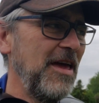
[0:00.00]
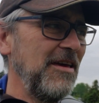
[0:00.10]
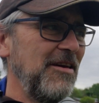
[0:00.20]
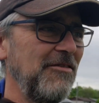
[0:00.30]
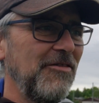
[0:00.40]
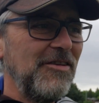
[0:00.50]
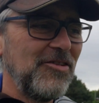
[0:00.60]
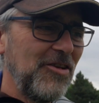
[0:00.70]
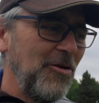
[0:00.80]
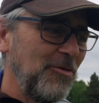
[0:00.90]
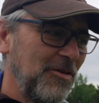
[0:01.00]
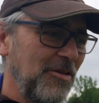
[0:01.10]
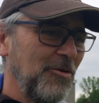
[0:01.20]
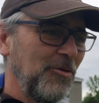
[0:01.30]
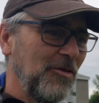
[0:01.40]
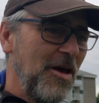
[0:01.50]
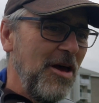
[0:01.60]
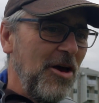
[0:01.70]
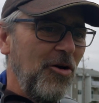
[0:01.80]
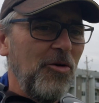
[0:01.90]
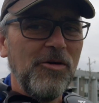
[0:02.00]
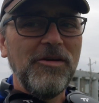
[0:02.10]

he, he reached out to those who are